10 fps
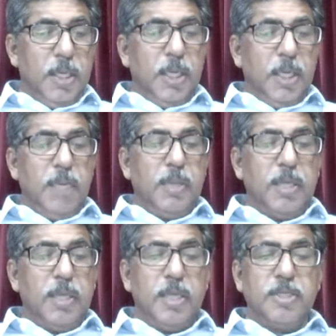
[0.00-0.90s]
A
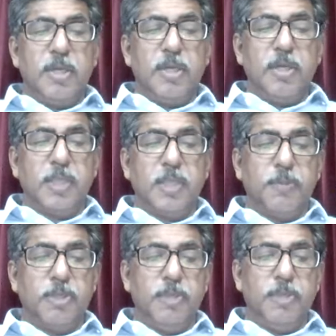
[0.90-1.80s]
brother is not
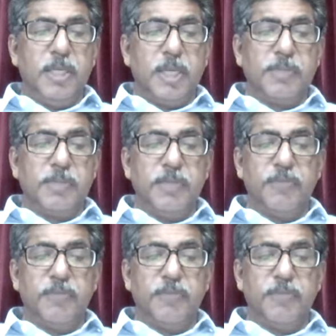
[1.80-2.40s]
supposed to be kept away